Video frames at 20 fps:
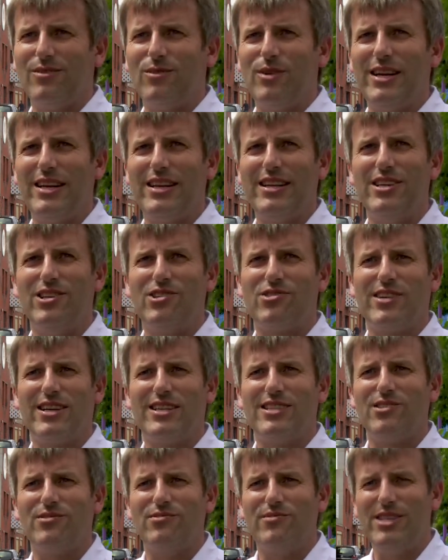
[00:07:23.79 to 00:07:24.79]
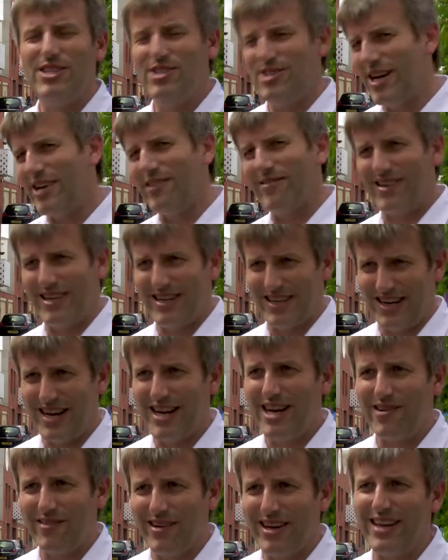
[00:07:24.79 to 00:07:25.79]
when you're trying to regenerate an
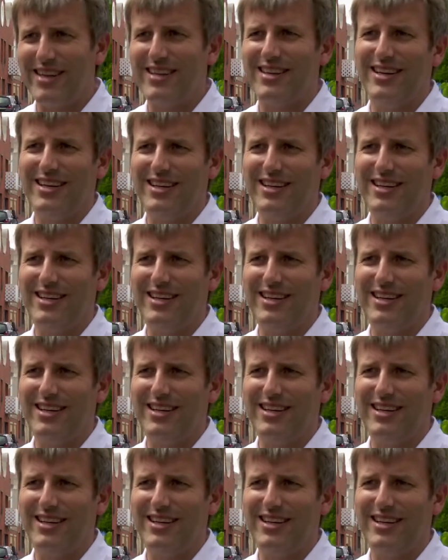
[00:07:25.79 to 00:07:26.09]
area